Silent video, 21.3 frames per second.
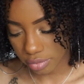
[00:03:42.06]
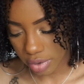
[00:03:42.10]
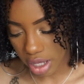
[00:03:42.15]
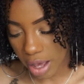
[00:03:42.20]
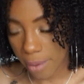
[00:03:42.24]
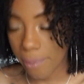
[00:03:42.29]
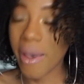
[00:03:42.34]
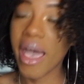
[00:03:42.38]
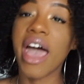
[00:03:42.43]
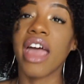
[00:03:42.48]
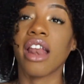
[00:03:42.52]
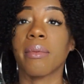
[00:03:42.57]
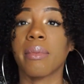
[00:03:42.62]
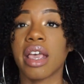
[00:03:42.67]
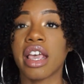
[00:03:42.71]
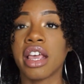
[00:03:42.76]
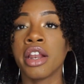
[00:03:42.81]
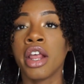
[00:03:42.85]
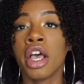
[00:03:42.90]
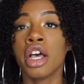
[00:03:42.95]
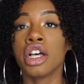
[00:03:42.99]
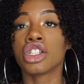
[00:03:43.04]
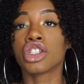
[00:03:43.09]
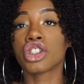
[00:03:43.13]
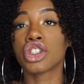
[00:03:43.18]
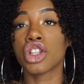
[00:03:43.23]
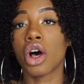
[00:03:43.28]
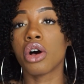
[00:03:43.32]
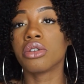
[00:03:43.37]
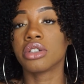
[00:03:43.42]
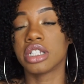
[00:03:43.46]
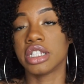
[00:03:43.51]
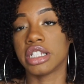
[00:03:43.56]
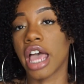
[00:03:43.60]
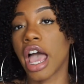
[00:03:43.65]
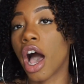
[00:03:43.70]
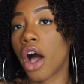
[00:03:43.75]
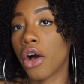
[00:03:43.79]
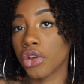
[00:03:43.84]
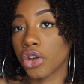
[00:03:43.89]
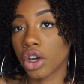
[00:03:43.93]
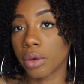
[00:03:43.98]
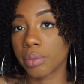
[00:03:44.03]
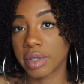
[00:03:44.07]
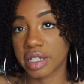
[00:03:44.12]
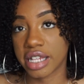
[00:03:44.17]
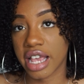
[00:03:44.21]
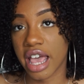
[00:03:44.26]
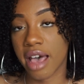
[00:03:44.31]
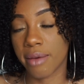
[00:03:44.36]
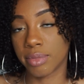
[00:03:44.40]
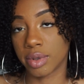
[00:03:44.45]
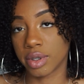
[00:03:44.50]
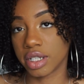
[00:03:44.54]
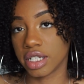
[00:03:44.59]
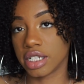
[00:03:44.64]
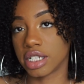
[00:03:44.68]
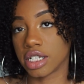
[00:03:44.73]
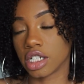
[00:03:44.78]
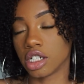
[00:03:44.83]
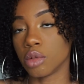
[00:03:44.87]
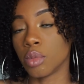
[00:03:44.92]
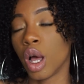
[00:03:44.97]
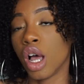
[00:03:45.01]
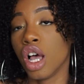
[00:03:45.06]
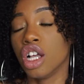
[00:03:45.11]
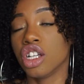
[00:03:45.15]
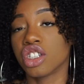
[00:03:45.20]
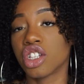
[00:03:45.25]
Apetamin slows down your metabolism.